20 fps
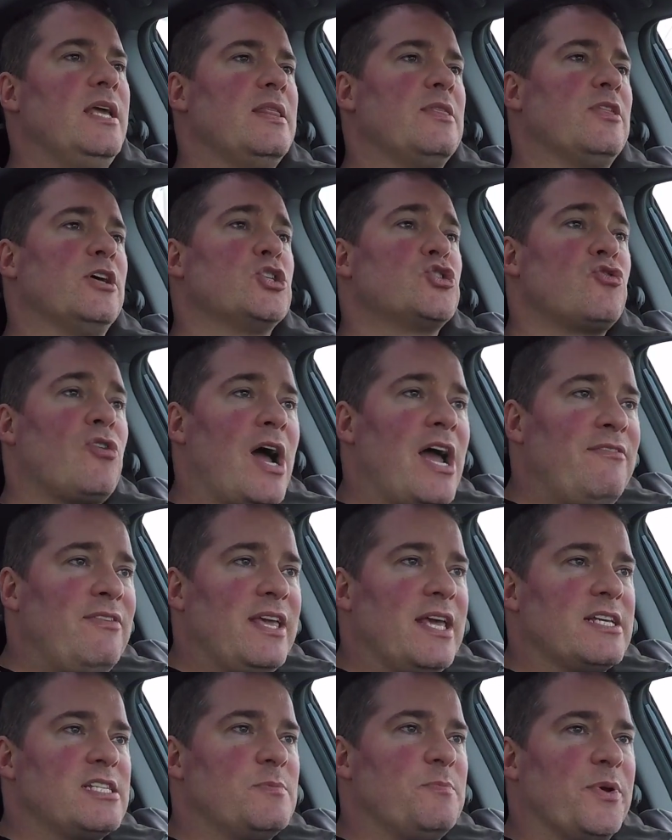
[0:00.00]
The
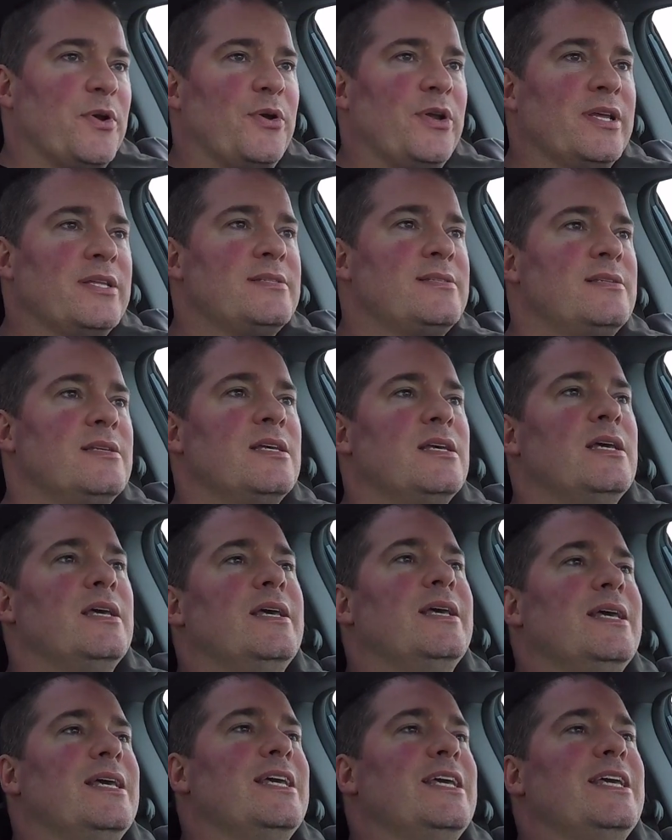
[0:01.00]
driving experience
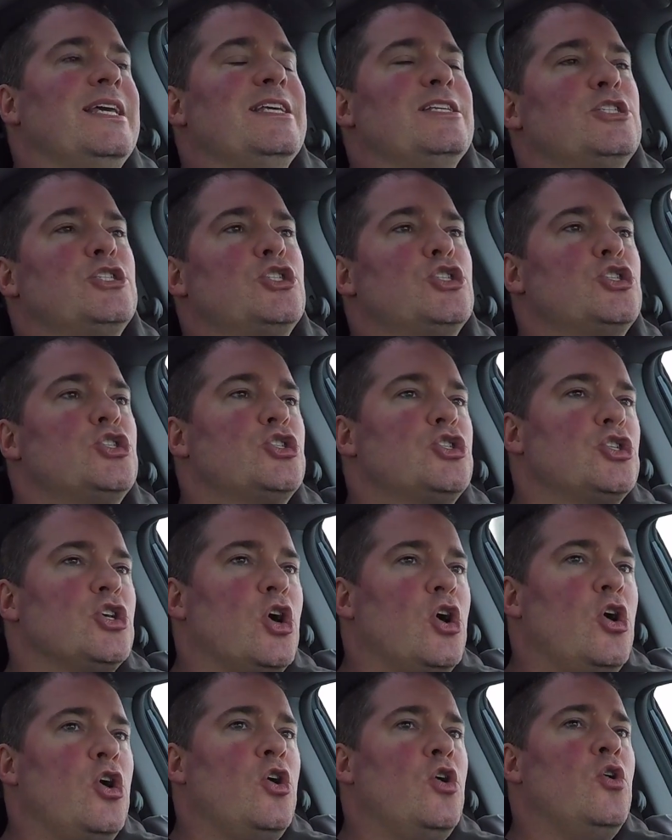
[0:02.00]
is
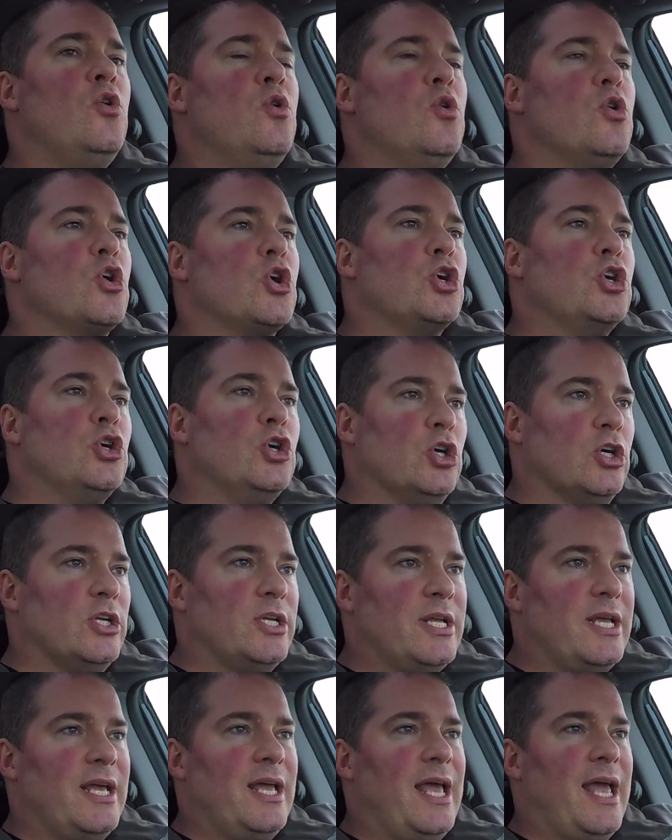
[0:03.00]
so
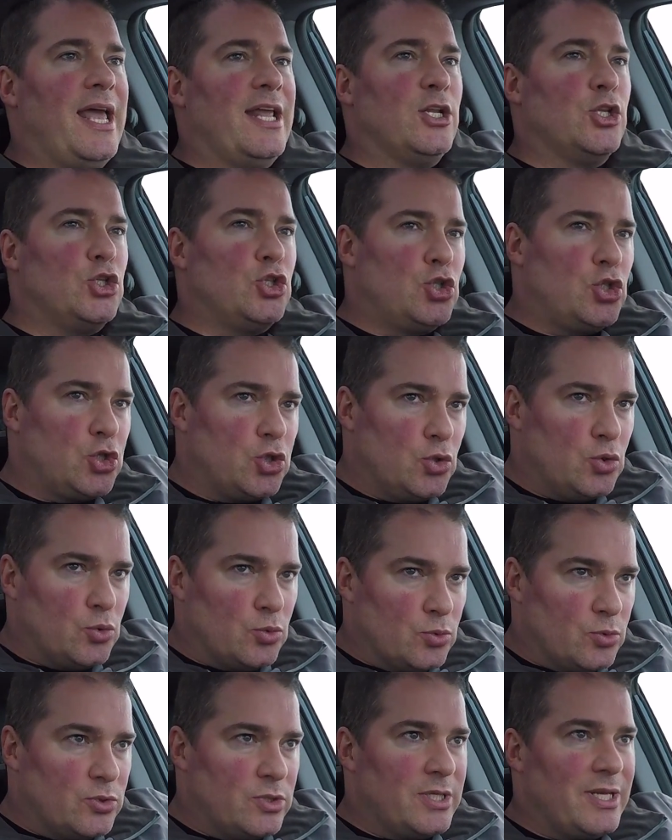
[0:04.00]
good and
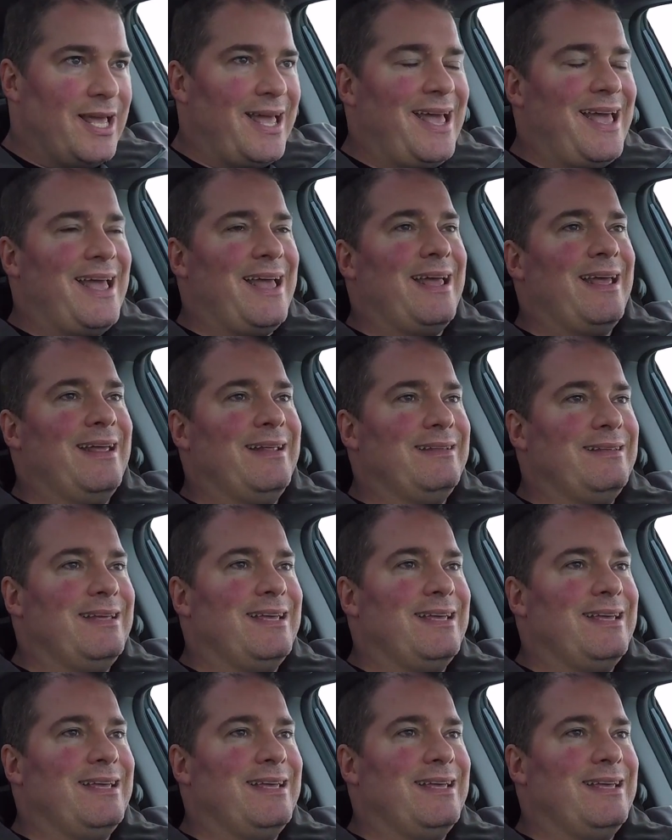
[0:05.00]
tuned, and